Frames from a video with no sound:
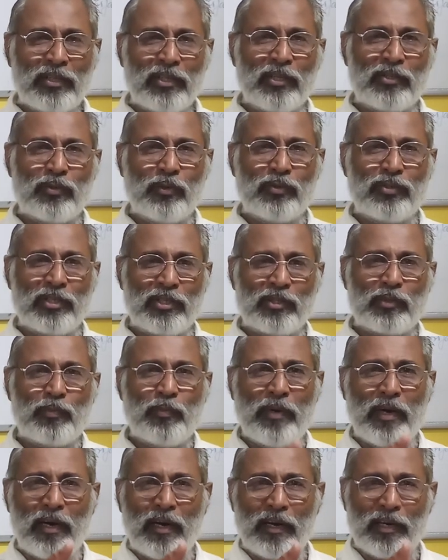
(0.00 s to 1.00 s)
the suture is
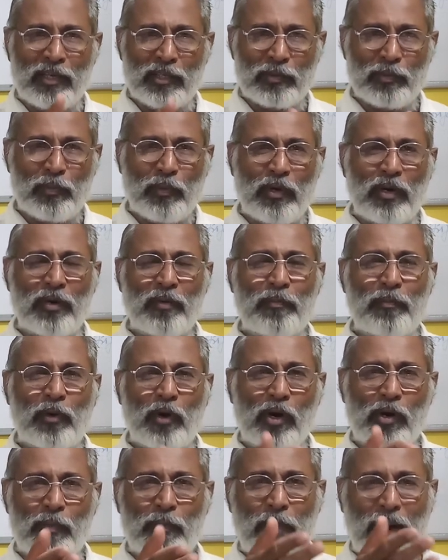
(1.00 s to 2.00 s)
made, it is
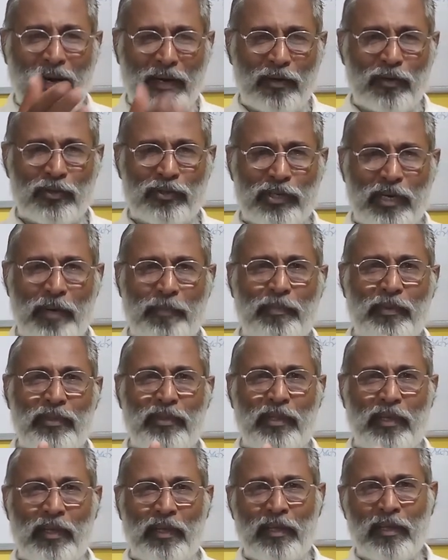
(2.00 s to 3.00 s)
brought back to shape
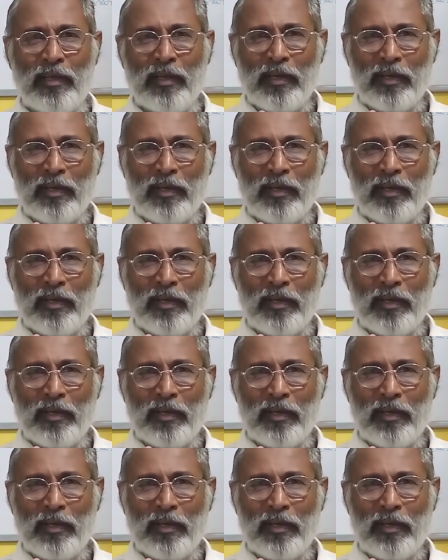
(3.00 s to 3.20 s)
in the,